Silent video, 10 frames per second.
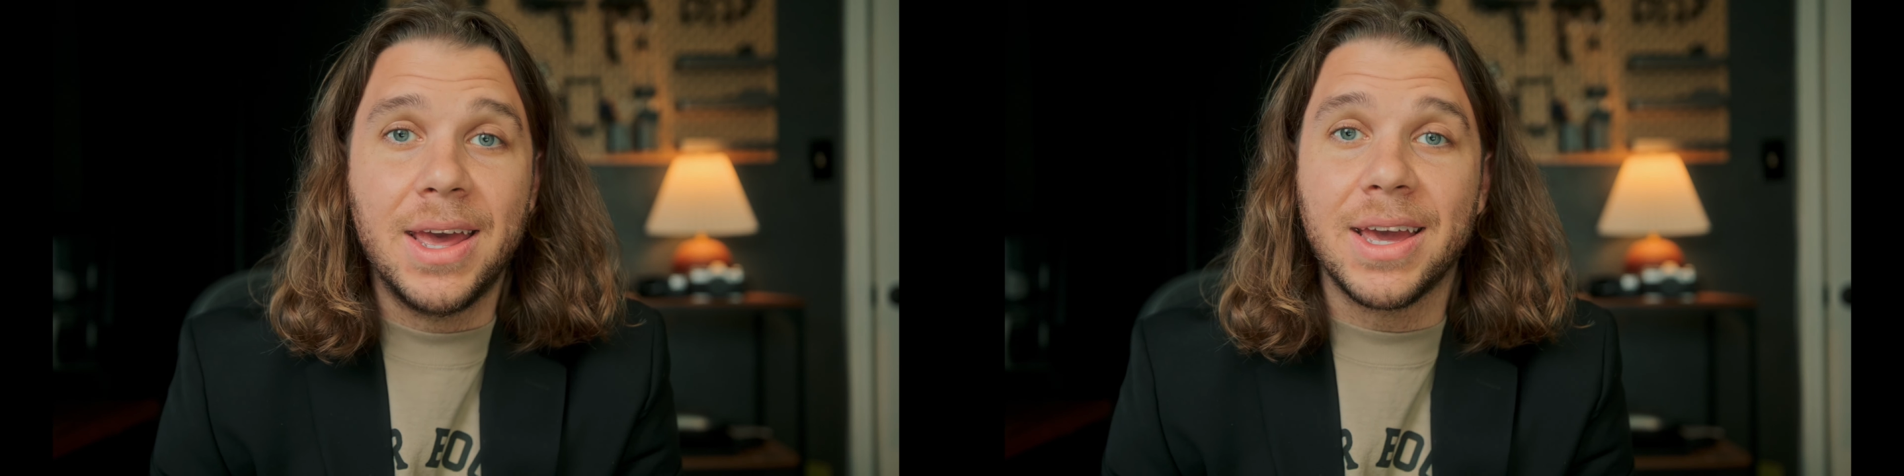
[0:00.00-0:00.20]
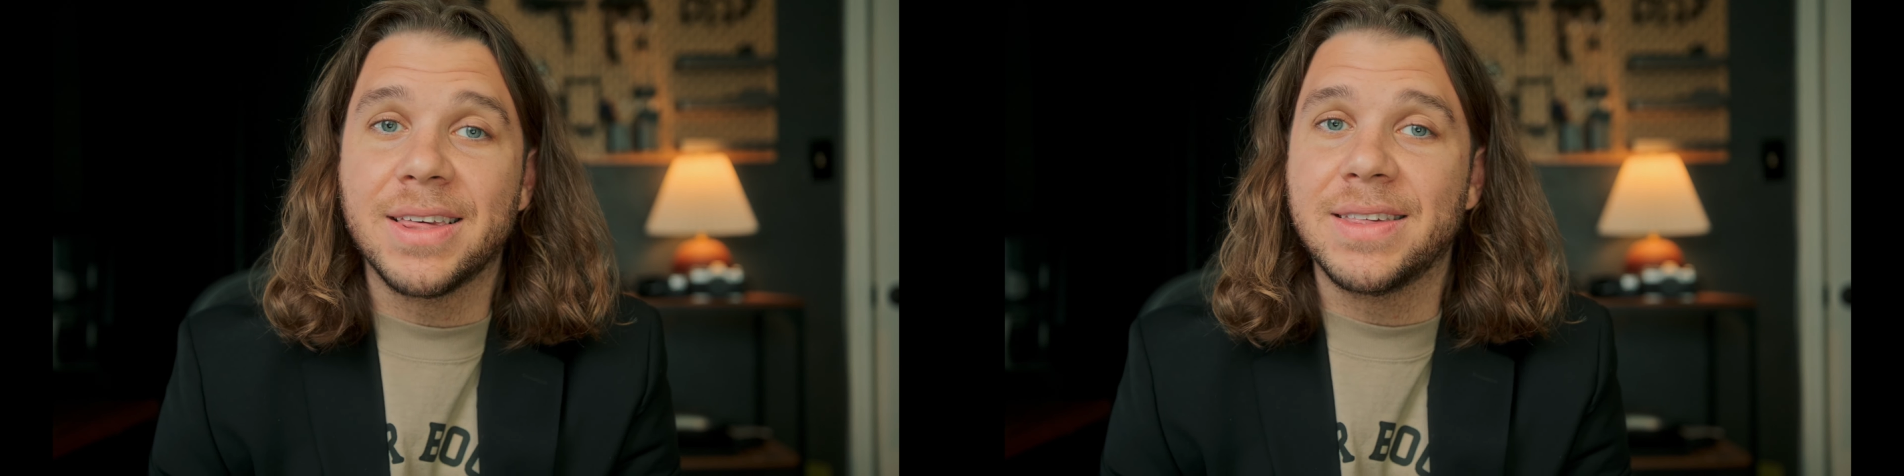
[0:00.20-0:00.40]

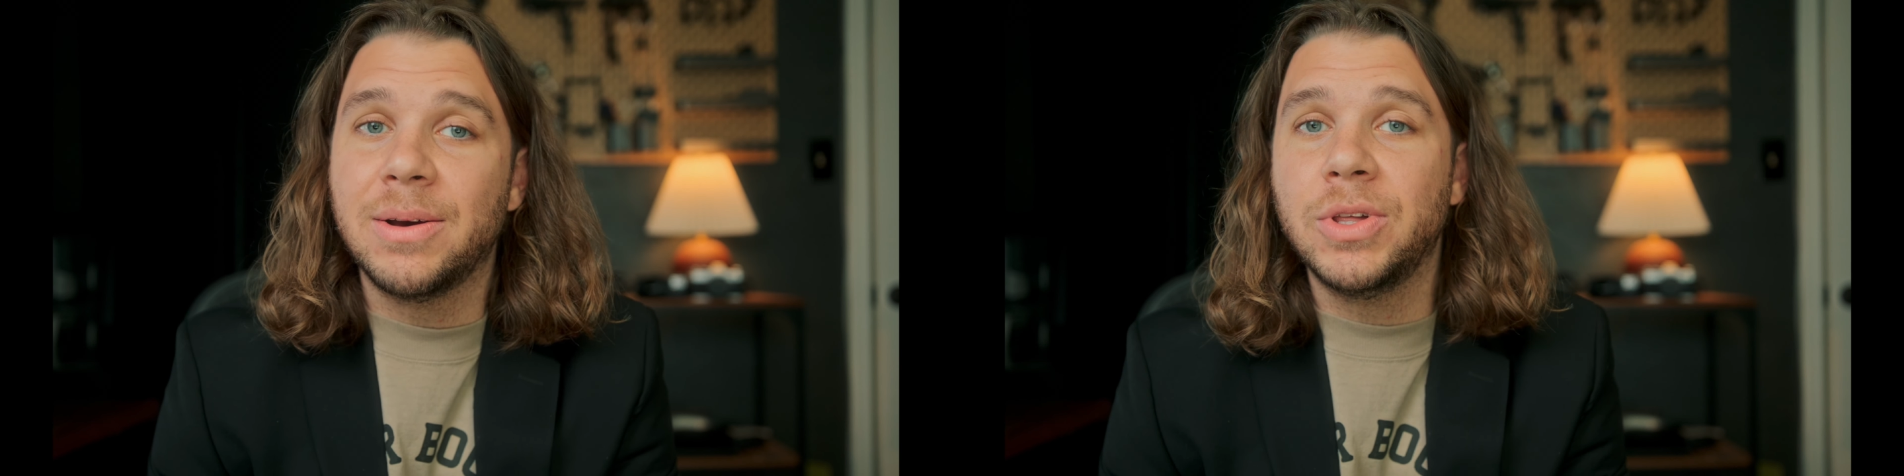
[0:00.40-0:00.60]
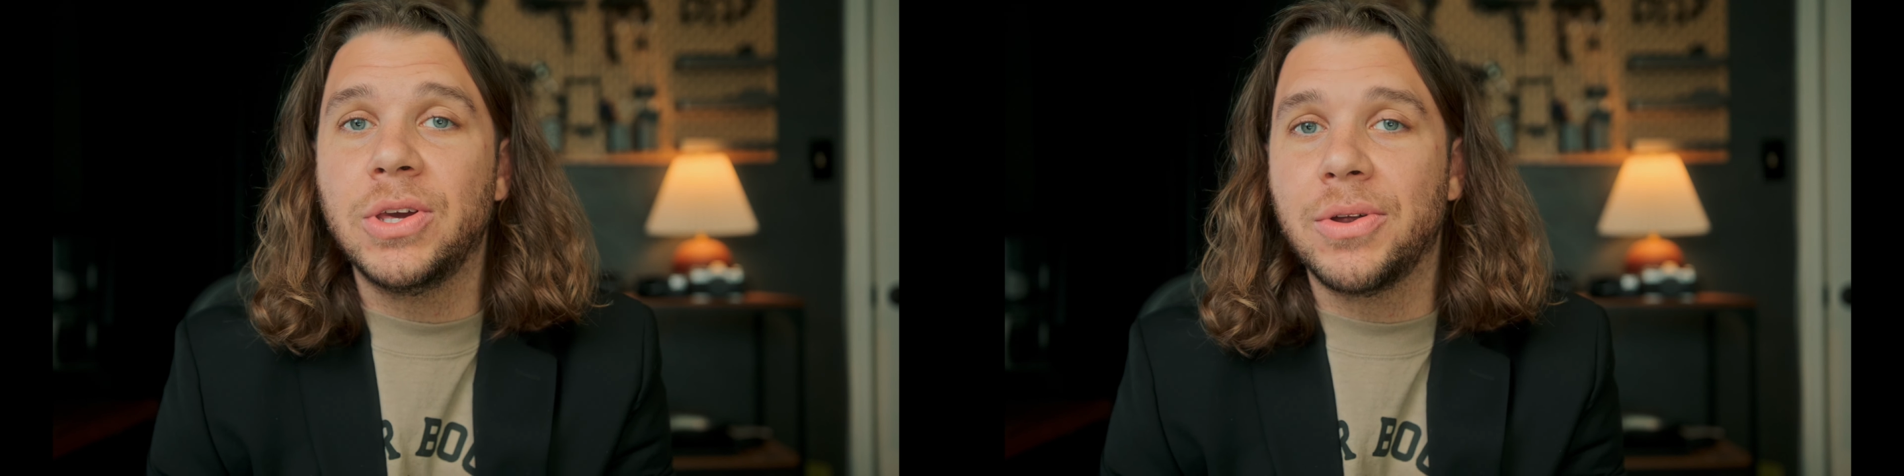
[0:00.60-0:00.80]
because then
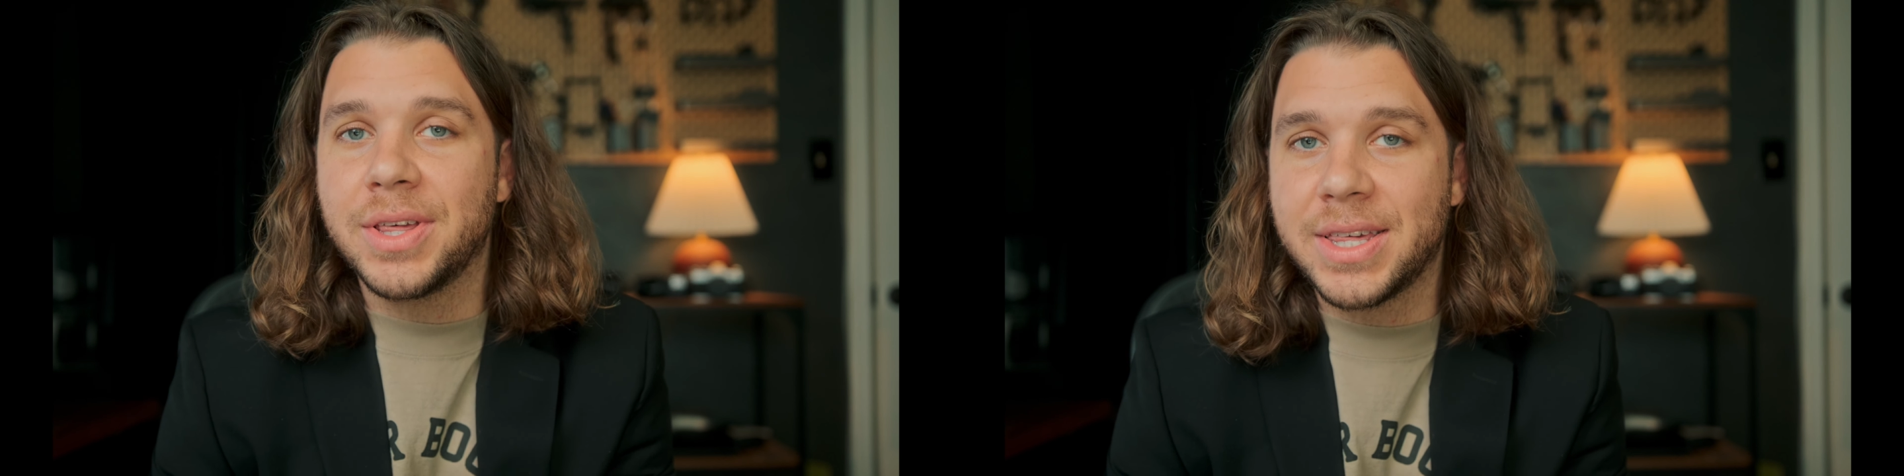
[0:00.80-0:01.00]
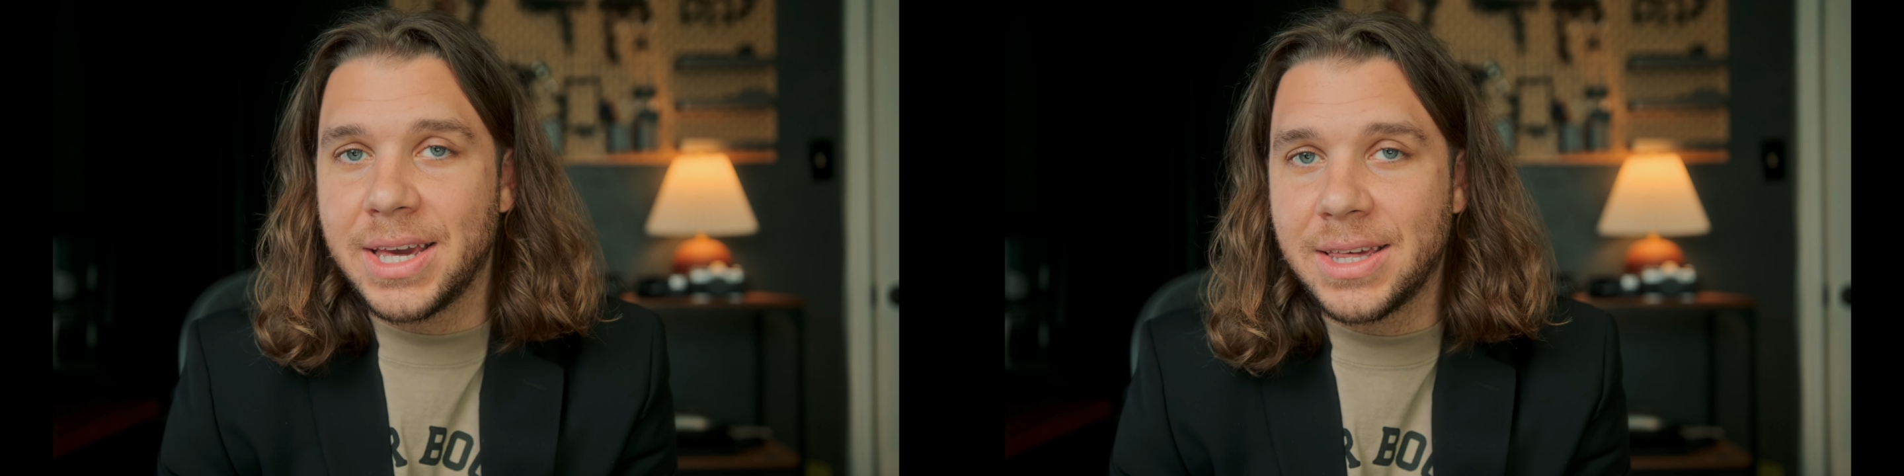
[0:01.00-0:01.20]
when you go to
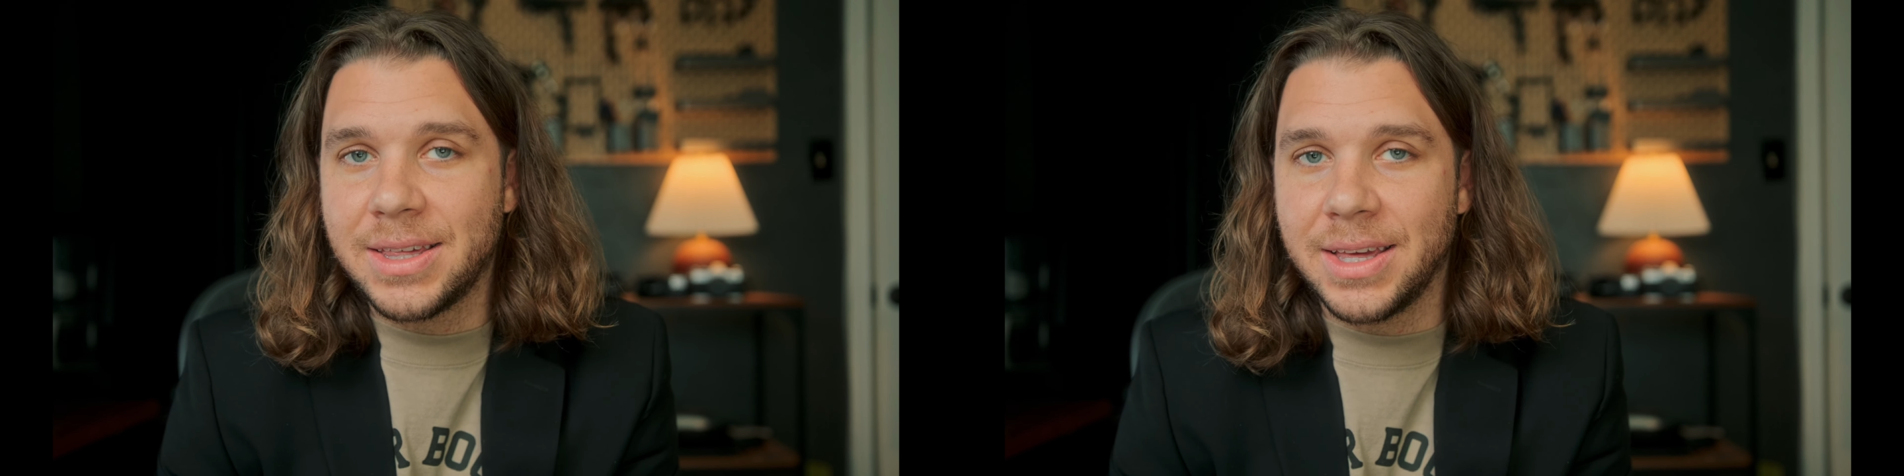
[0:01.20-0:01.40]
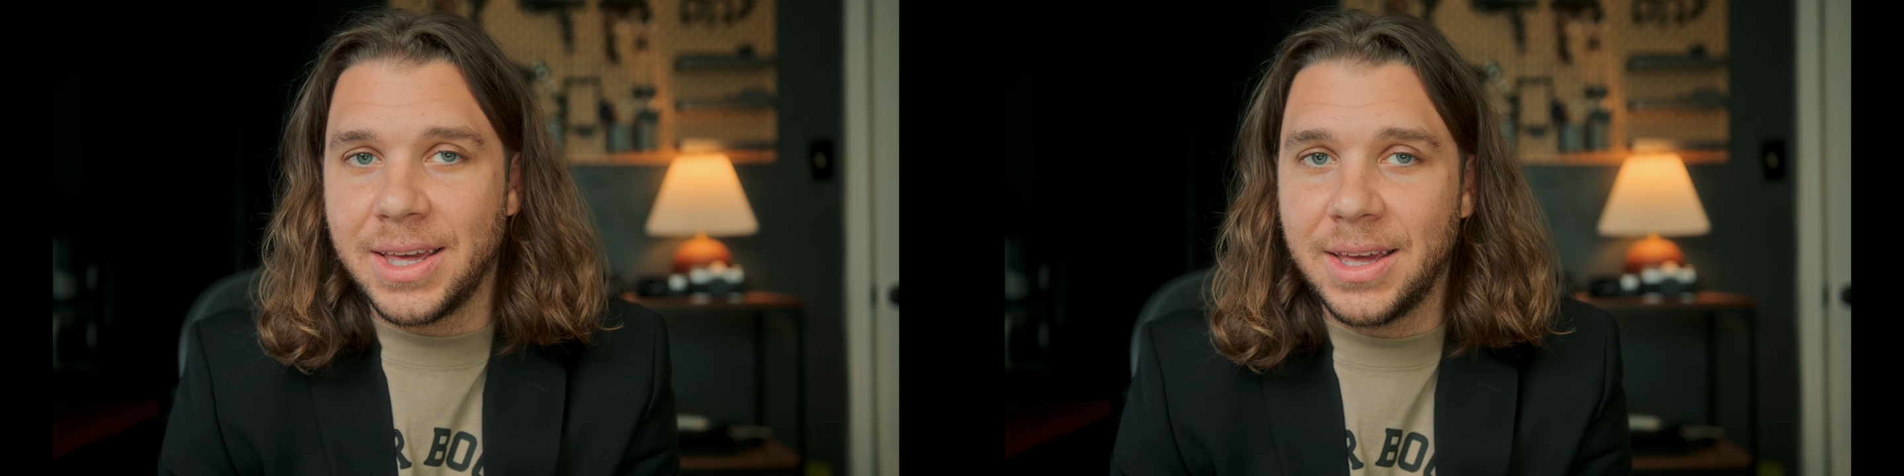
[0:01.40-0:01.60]

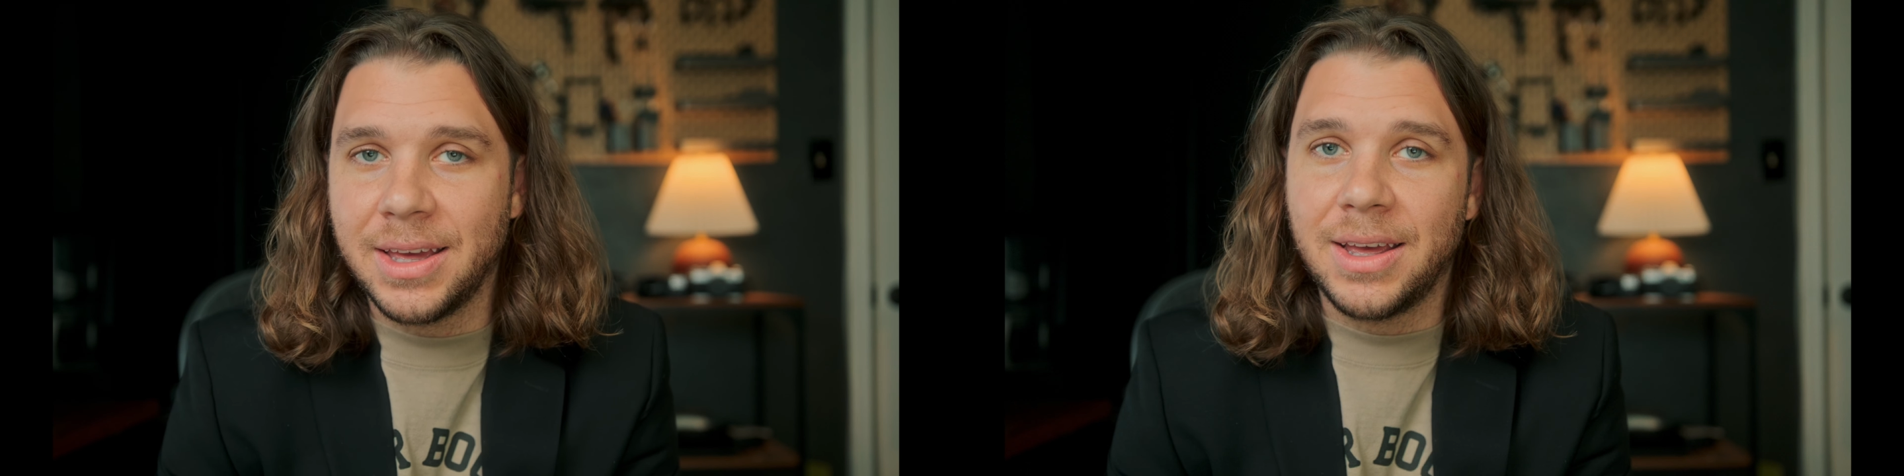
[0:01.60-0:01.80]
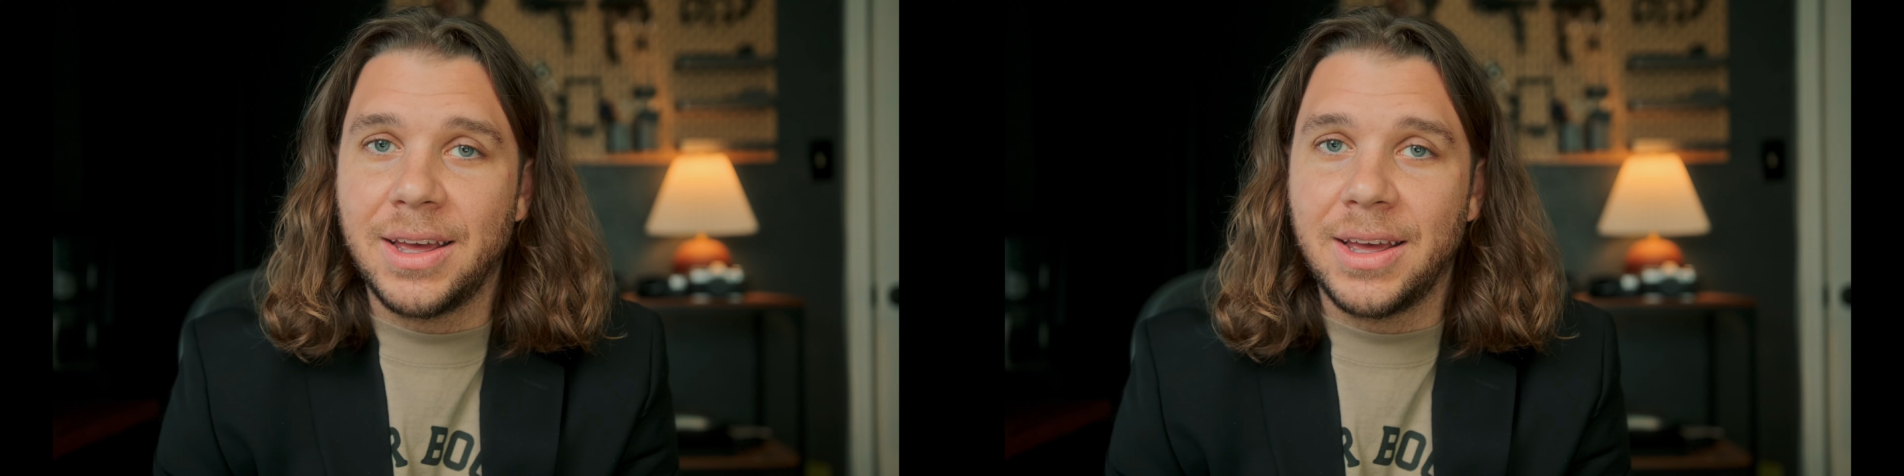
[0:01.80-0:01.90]
60,